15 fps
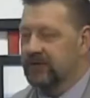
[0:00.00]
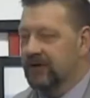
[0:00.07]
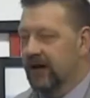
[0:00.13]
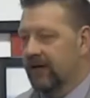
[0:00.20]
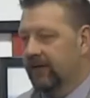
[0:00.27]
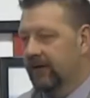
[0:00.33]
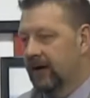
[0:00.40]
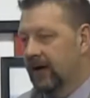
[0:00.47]

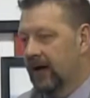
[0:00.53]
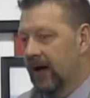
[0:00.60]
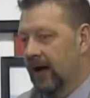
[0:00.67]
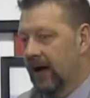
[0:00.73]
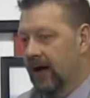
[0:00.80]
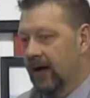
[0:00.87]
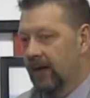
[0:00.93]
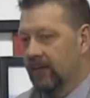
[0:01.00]
stuff,
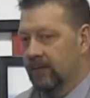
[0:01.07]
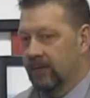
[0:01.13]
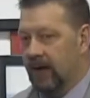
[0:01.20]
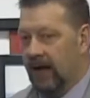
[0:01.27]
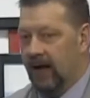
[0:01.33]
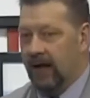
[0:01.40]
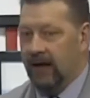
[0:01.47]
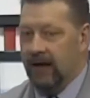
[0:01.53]

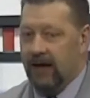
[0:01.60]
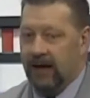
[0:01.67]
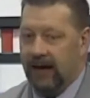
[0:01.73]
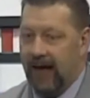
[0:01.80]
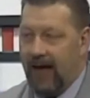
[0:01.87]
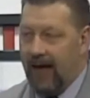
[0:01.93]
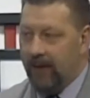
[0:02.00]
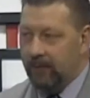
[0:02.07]
that
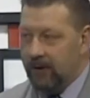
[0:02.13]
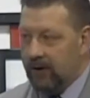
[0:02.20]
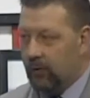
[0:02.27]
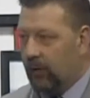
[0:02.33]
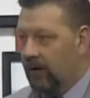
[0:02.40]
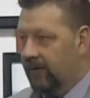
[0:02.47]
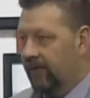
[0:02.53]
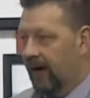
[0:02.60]
can be
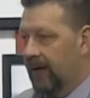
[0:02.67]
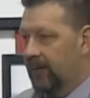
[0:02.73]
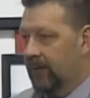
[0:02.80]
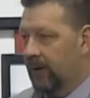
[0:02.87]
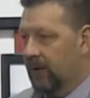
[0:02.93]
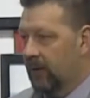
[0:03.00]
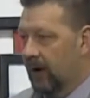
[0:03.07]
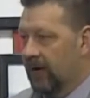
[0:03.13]
quantified
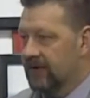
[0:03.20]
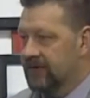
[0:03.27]
pretty well.